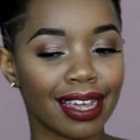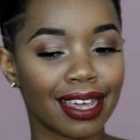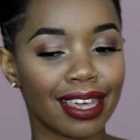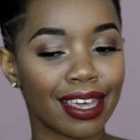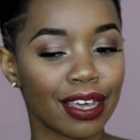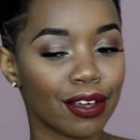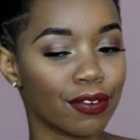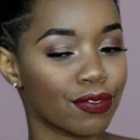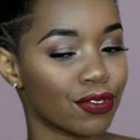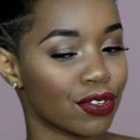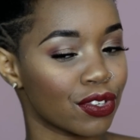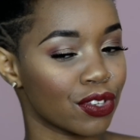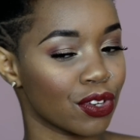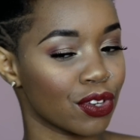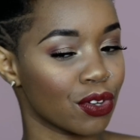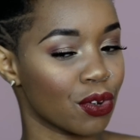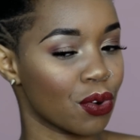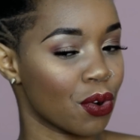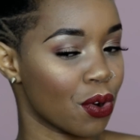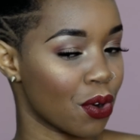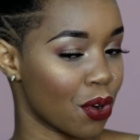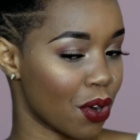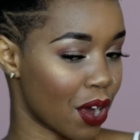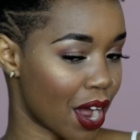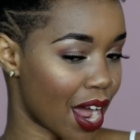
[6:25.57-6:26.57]
gives
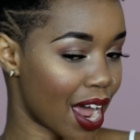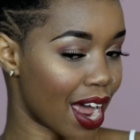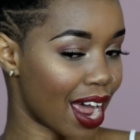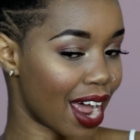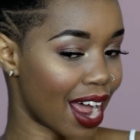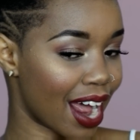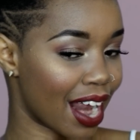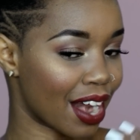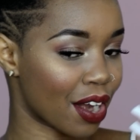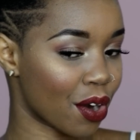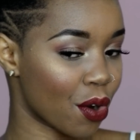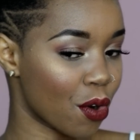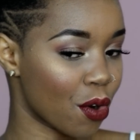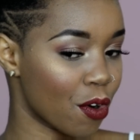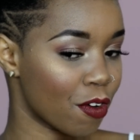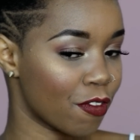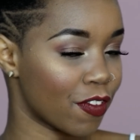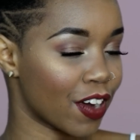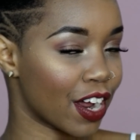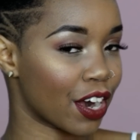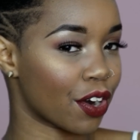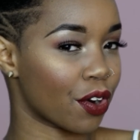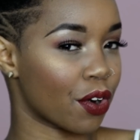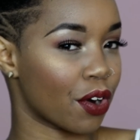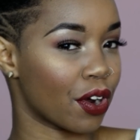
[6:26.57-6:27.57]
you an
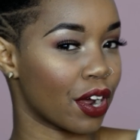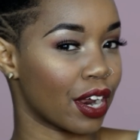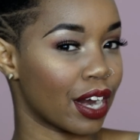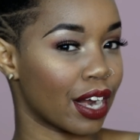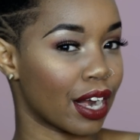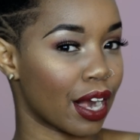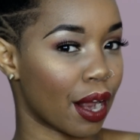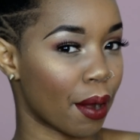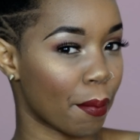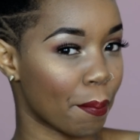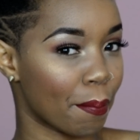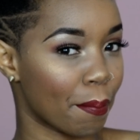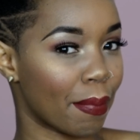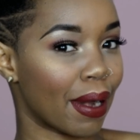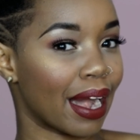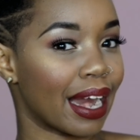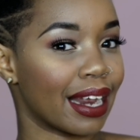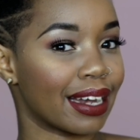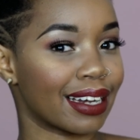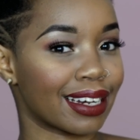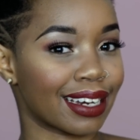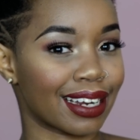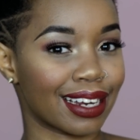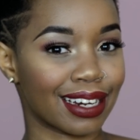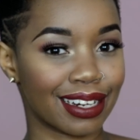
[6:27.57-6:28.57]
overall
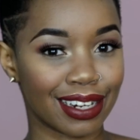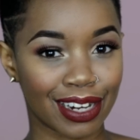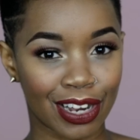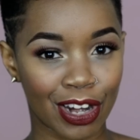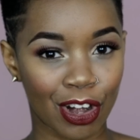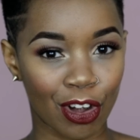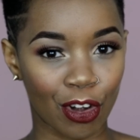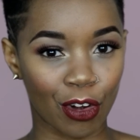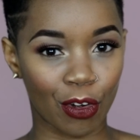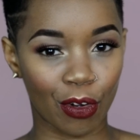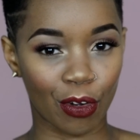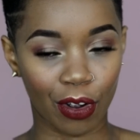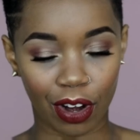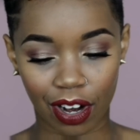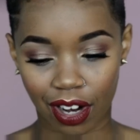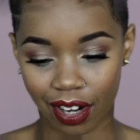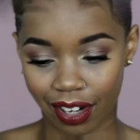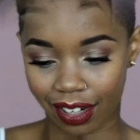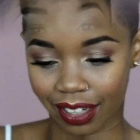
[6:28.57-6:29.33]
blended look.